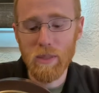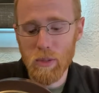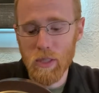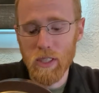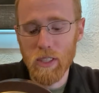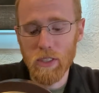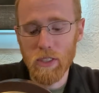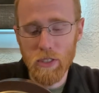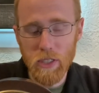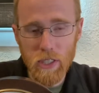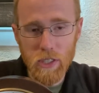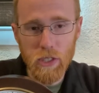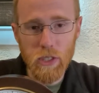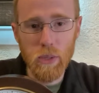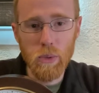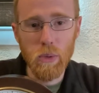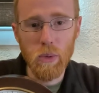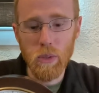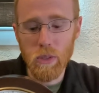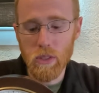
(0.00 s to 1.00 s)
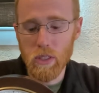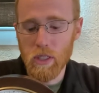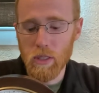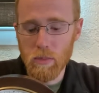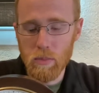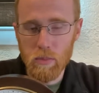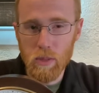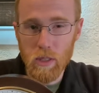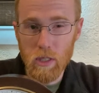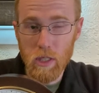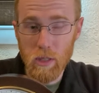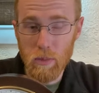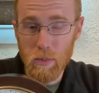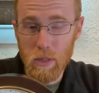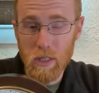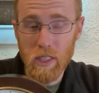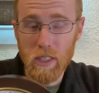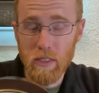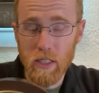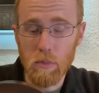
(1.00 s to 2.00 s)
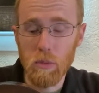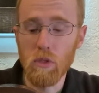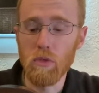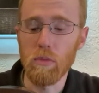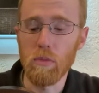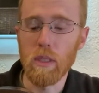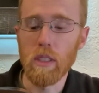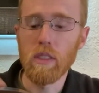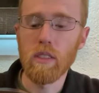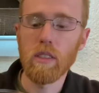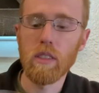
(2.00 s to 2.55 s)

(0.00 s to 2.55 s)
particular issue or this specific movement.